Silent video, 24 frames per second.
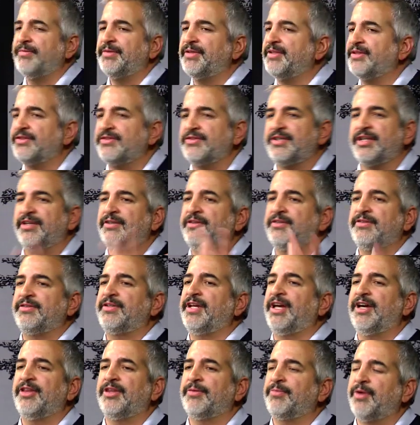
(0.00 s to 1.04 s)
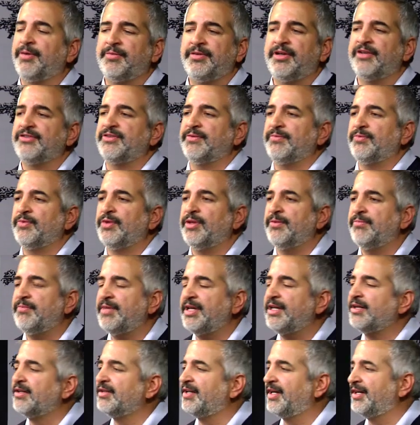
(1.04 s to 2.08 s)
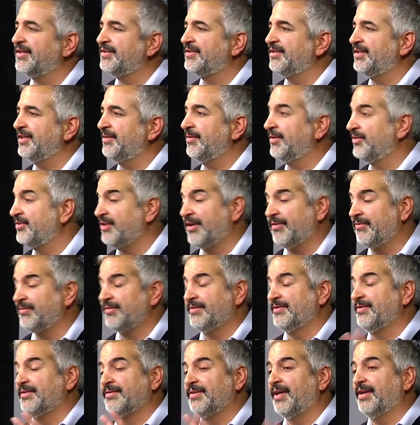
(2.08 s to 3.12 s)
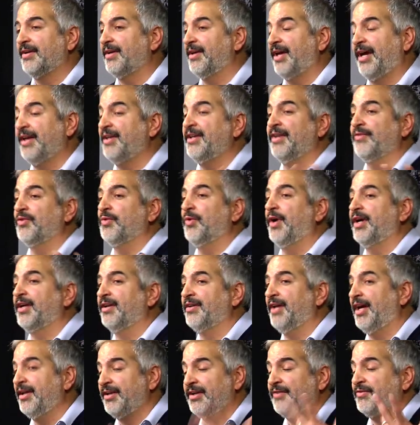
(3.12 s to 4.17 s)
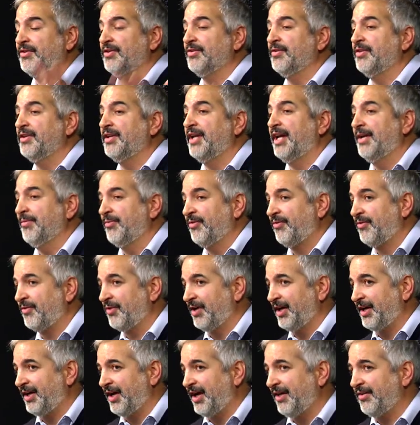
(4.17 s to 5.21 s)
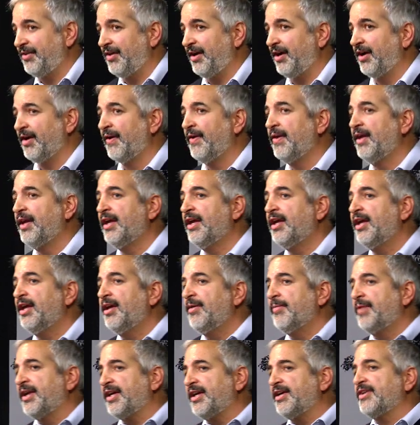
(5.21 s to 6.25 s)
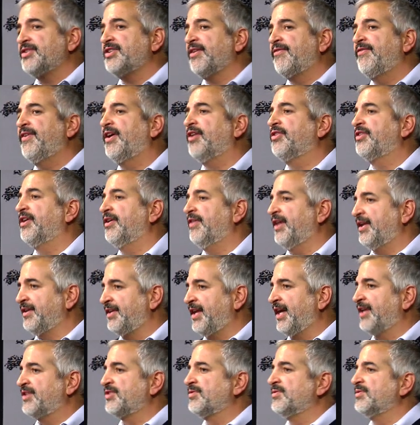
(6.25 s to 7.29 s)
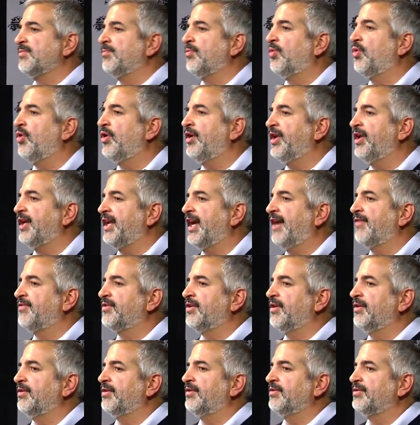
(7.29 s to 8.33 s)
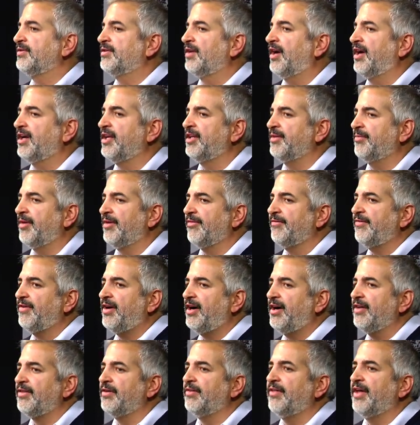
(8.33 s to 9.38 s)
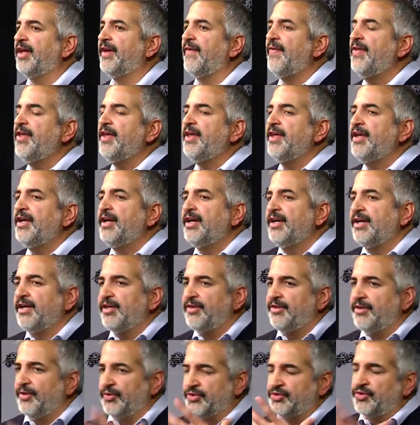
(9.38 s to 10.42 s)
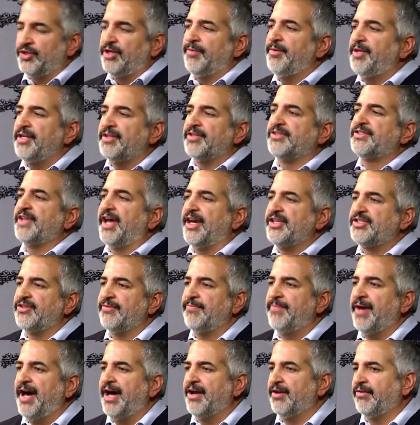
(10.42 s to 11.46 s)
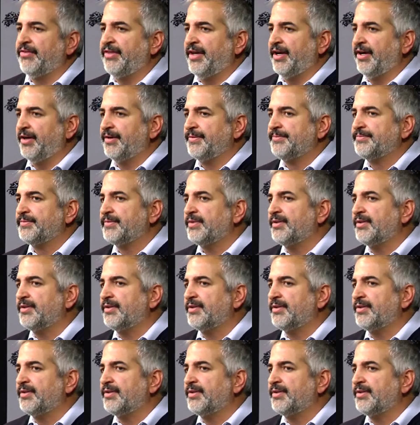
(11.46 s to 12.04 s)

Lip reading: This town that probably doesn't really mean a lot to anyone. It's not. I never knew the name before I got there, but I guess I felt there that next morning after talking to my father that there was going to be a decisive battle there,